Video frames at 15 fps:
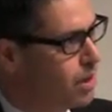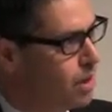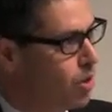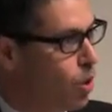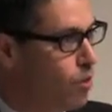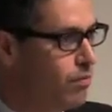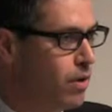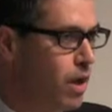
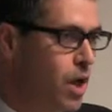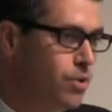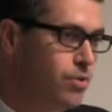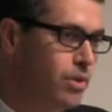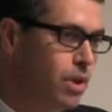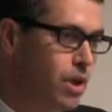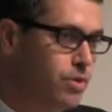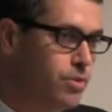in over
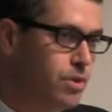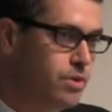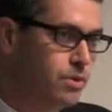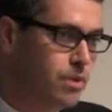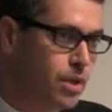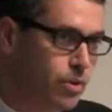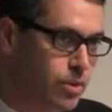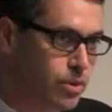100 countries
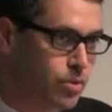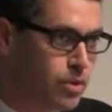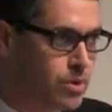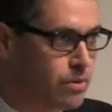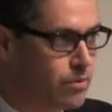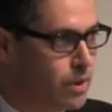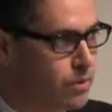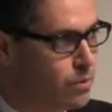and
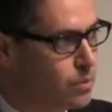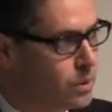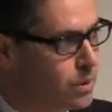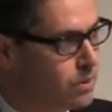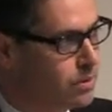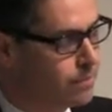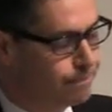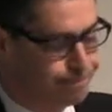territories around the
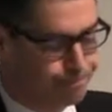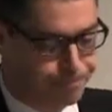world.